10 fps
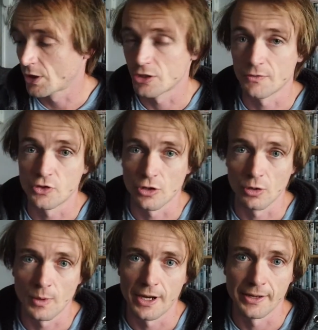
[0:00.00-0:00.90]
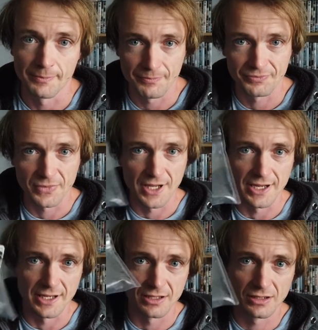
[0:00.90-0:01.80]
because I've taken away
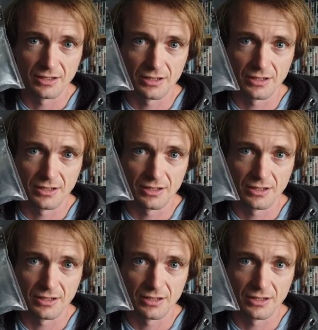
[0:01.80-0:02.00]
the